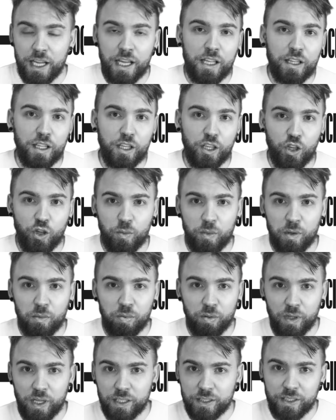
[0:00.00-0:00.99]
The human
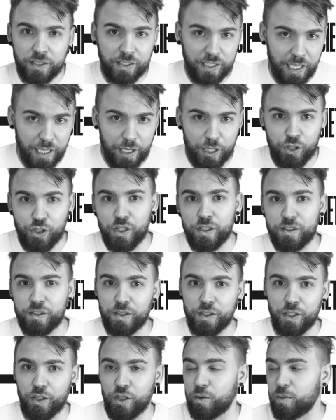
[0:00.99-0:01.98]
plus intelligence,
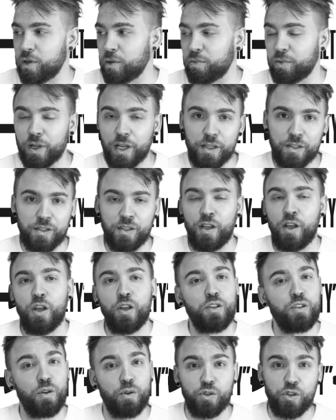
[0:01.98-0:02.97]
the human plus
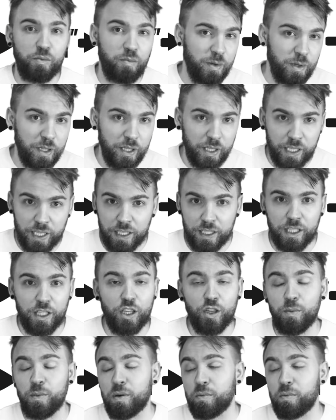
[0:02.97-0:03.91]
sociability, the human